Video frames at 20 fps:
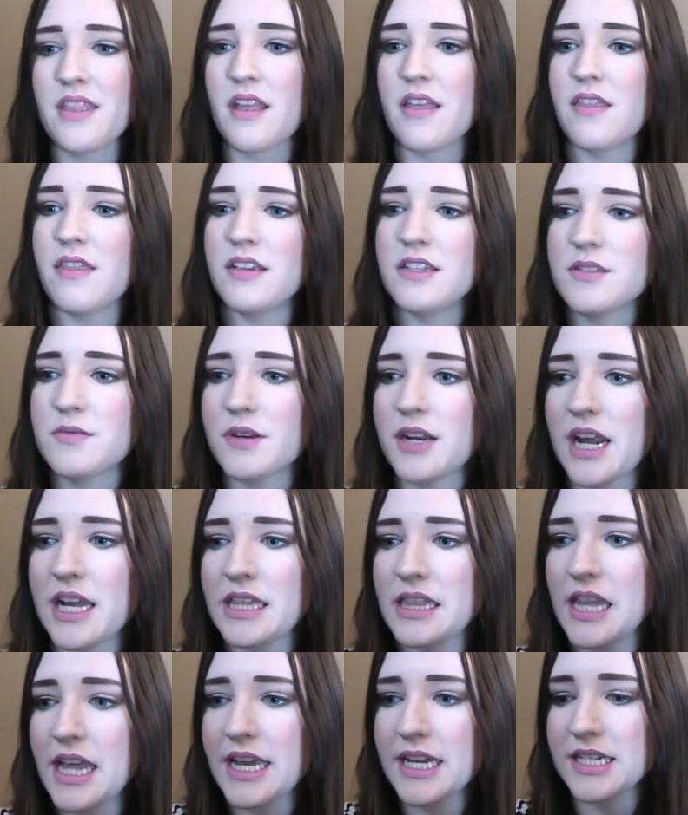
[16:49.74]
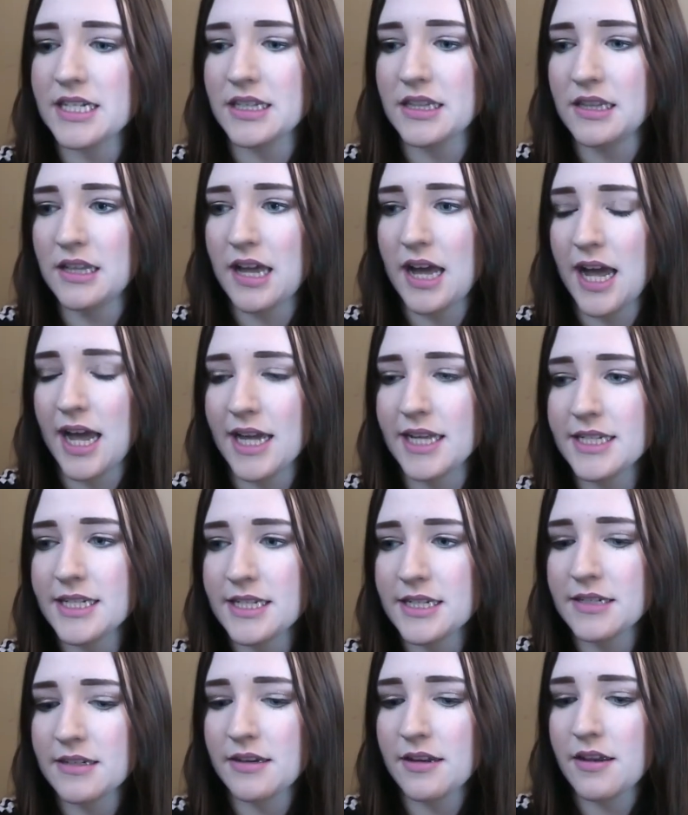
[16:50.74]
this one I liked a
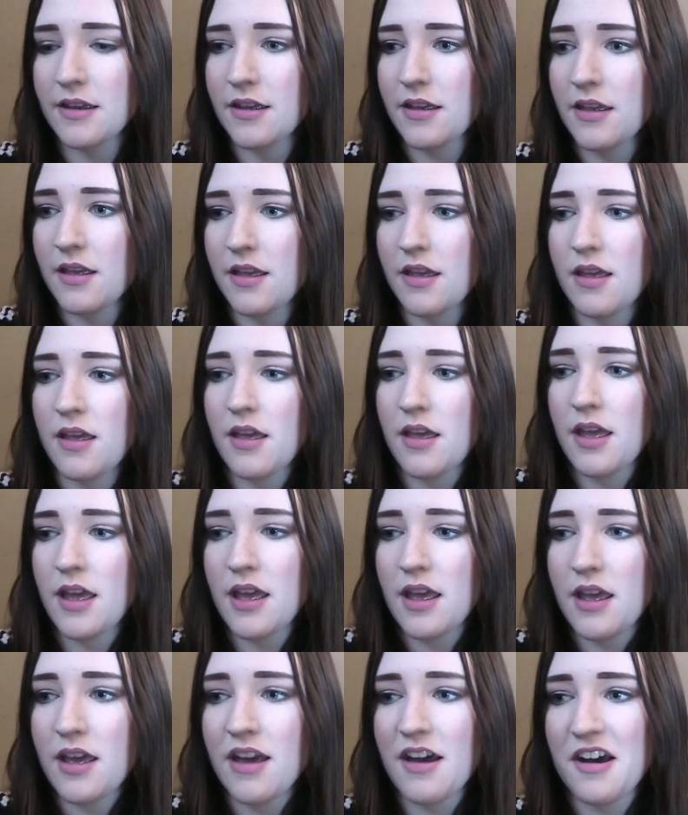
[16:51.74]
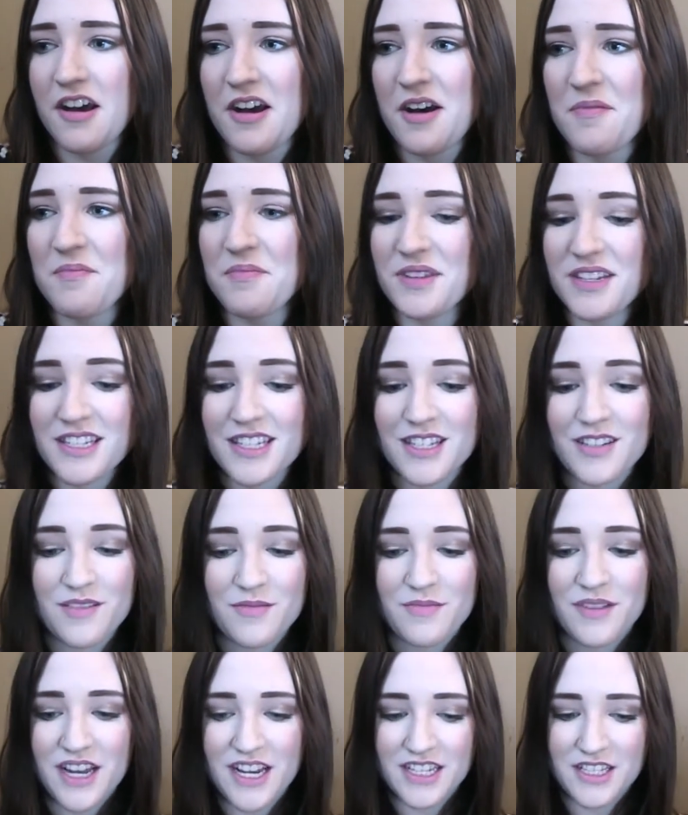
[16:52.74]
lot. This is
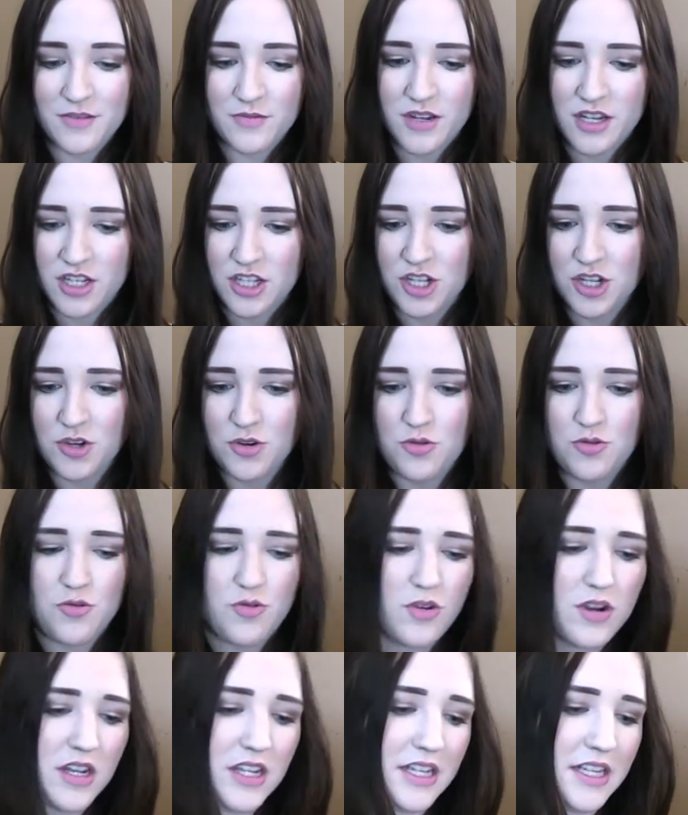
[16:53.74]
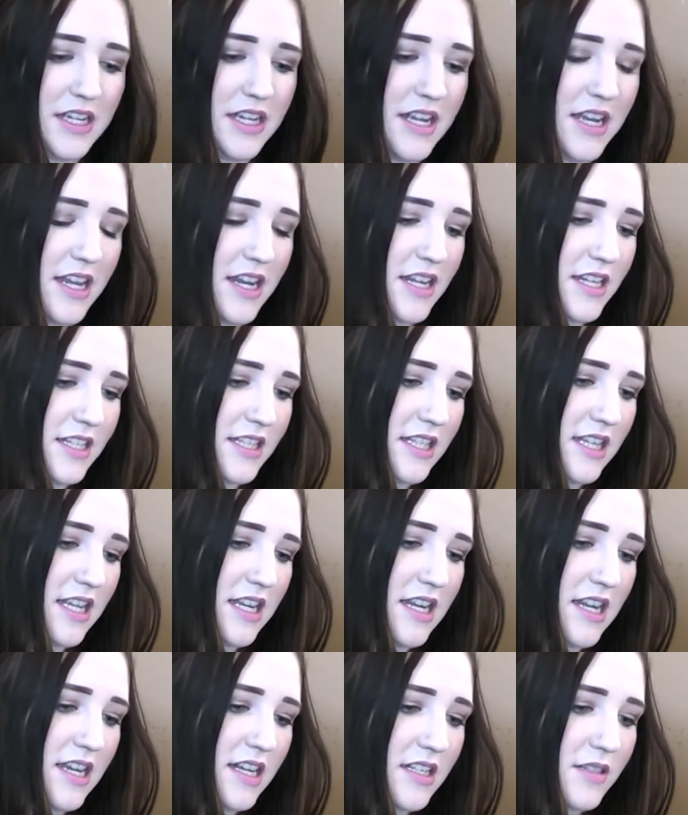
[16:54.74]
from last week too. It is the
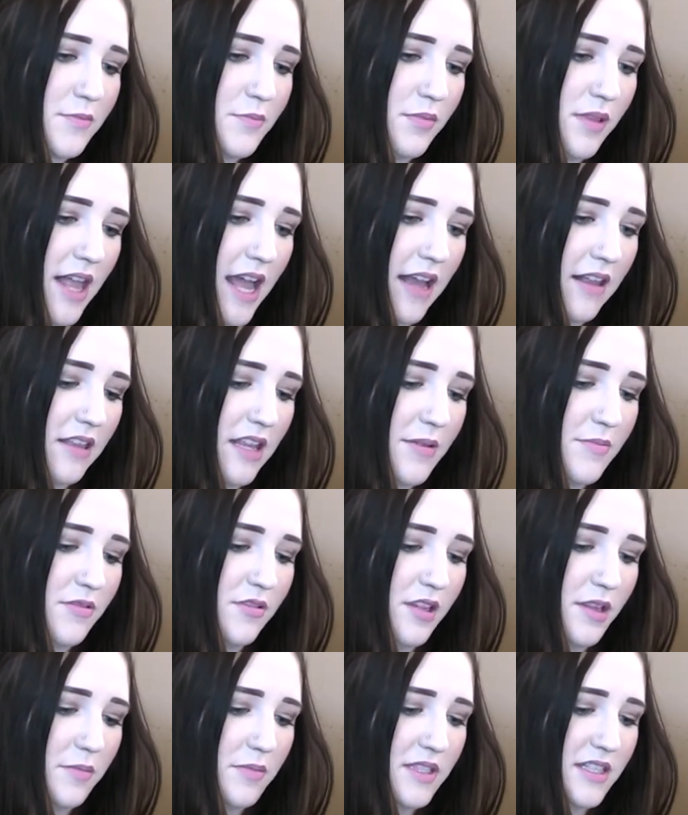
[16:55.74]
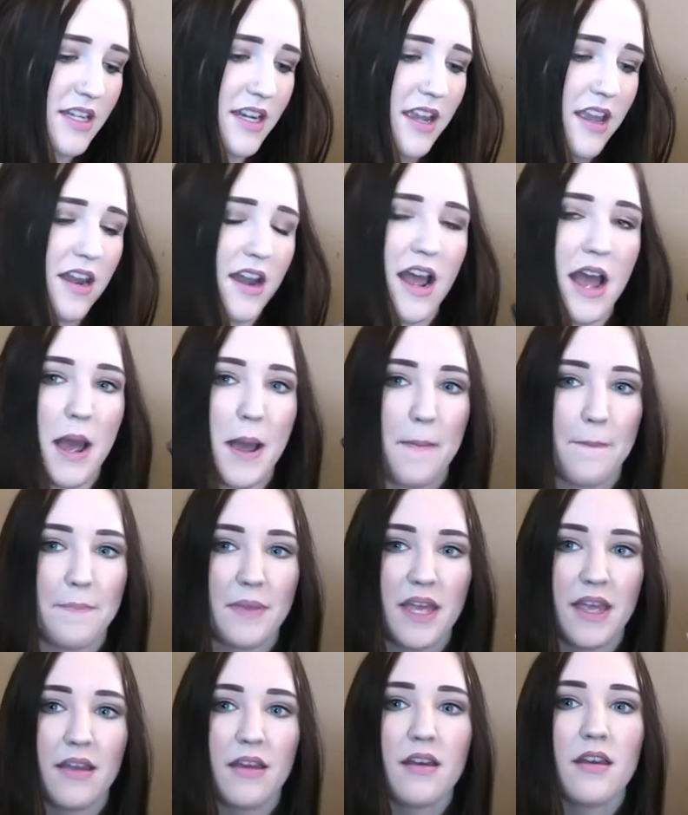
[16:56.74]
NYX Black Label Lipstick in Hot
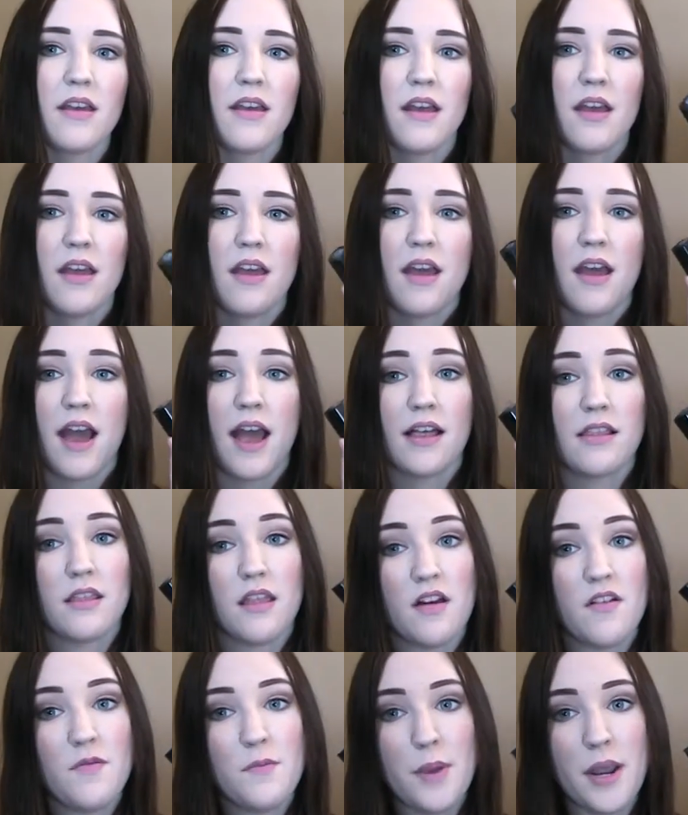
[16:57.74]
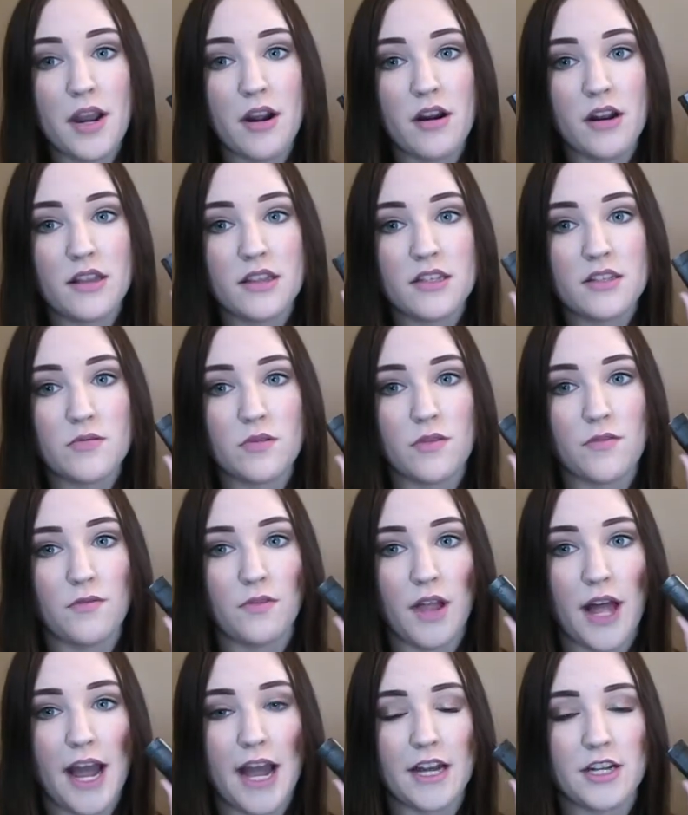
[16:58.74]
Pink. I love pairing this with
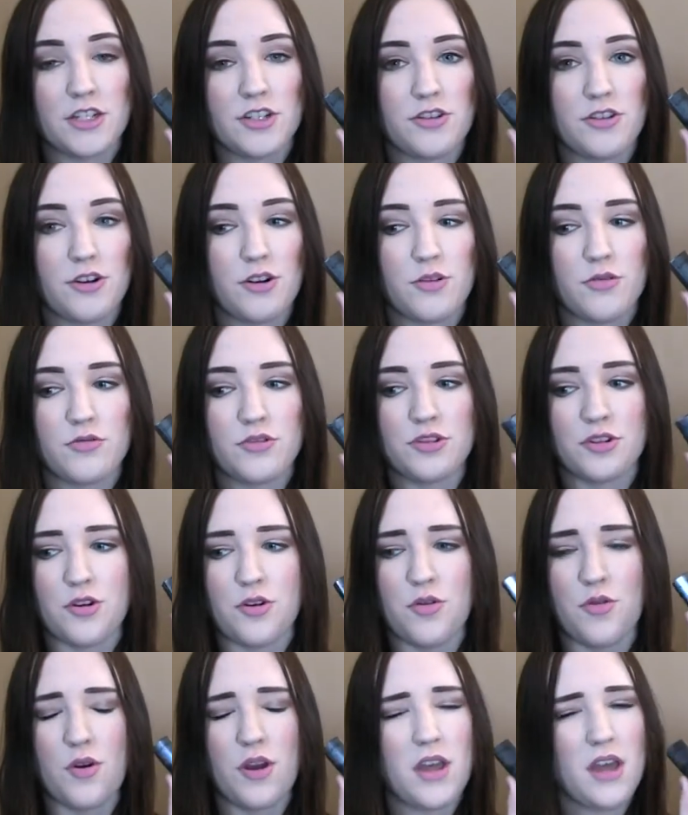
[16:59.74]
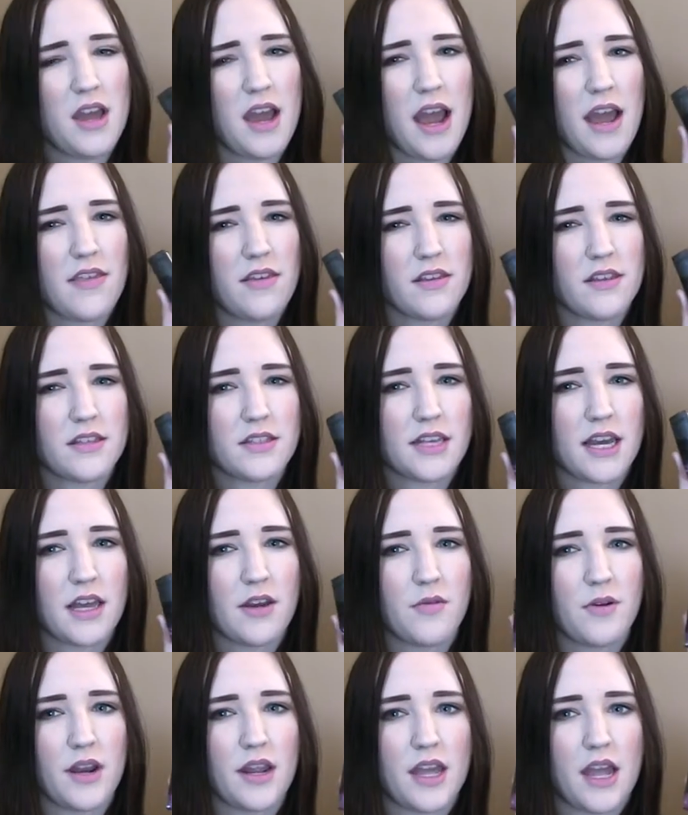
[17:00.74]
Flash though, so I think that's kind
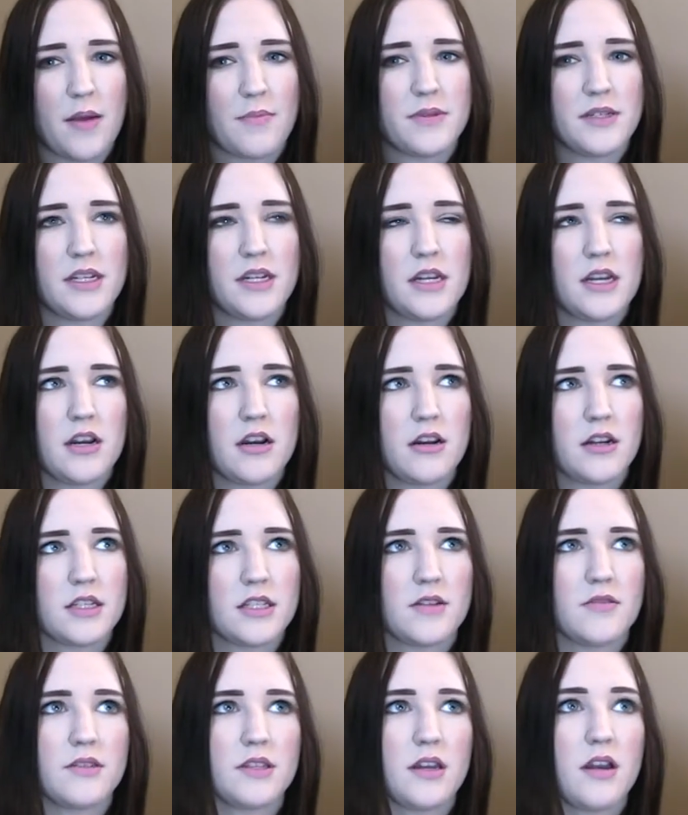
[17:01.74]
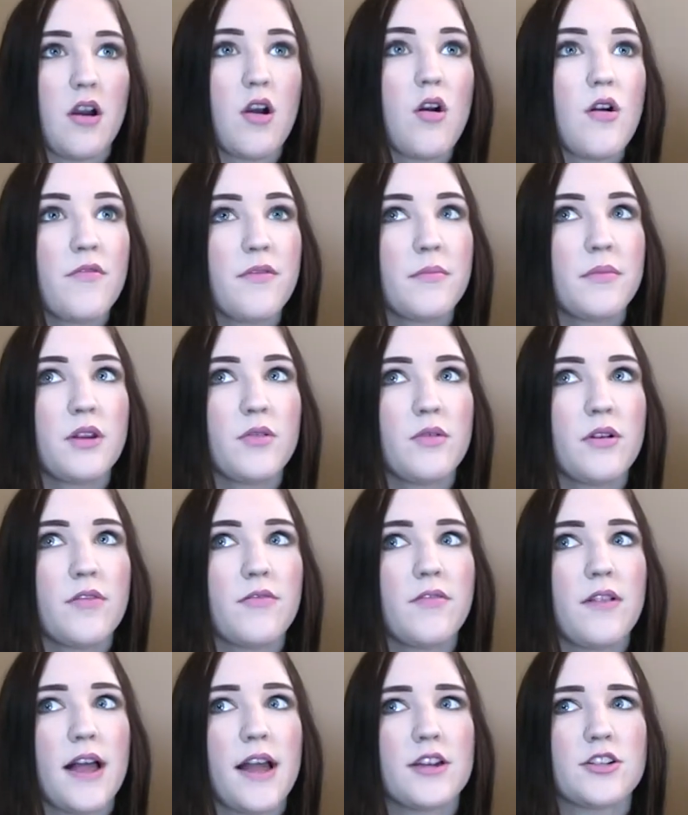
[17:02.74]
of why I kept it in here, because I was like, oh, if I'm going to wear
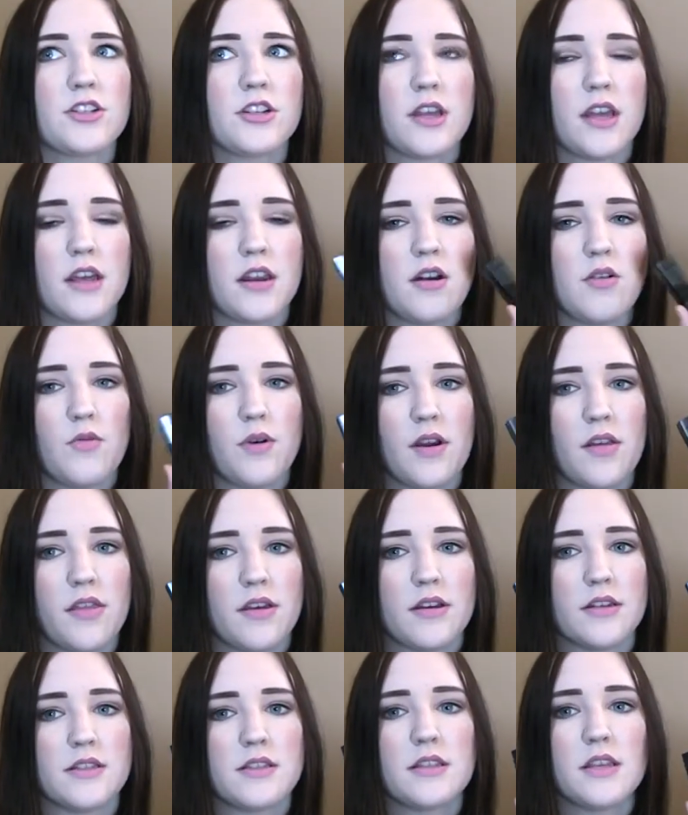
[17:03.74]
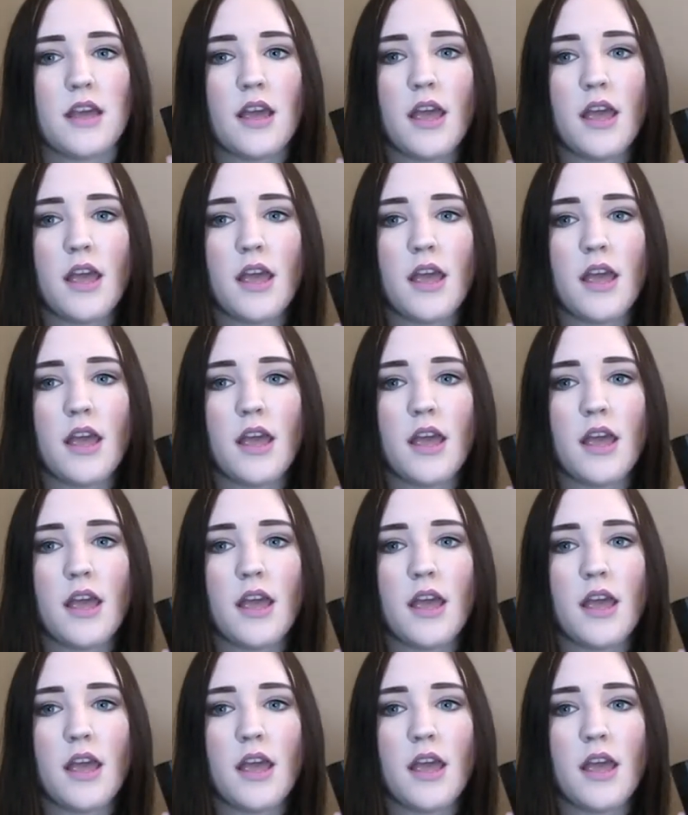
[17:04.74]
Flash again, I'll wear this.